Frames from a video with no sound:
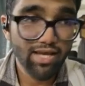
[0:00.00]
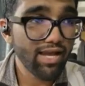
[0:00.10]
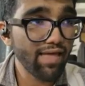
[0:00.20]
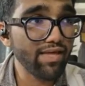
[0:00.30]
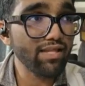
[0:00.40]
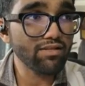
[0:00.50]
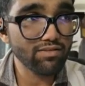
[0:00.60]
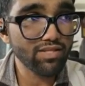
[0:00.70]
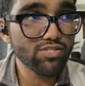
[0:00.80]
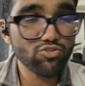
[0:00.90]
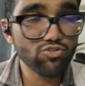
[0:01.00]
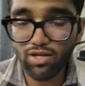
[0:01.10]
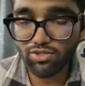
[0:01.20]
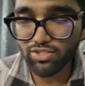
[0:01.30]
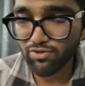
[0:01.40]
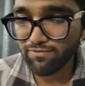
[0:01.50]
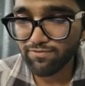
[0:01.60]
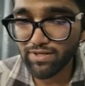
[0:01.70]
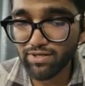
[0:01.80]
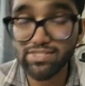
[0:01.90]
and then the histology of
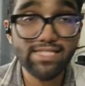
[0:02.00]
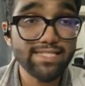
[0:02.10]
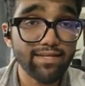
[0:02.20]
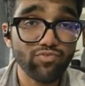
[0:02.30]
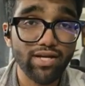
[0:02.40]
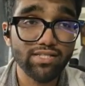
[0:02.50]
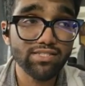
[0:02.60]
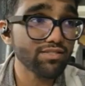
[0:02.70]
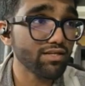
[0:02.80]
interstitial nephritis.